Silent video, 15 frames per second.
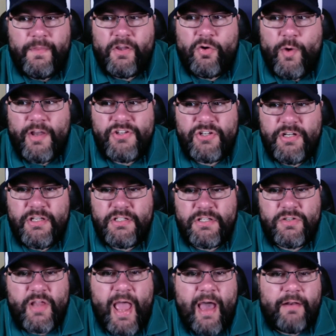The question is,
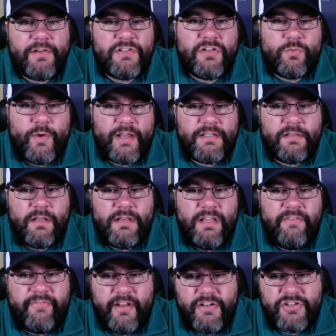is how does the rest of the
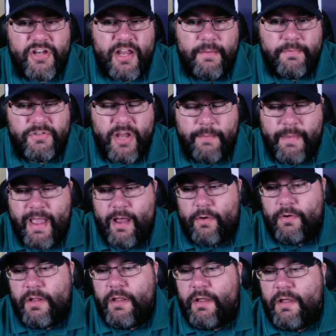defense shape shape out?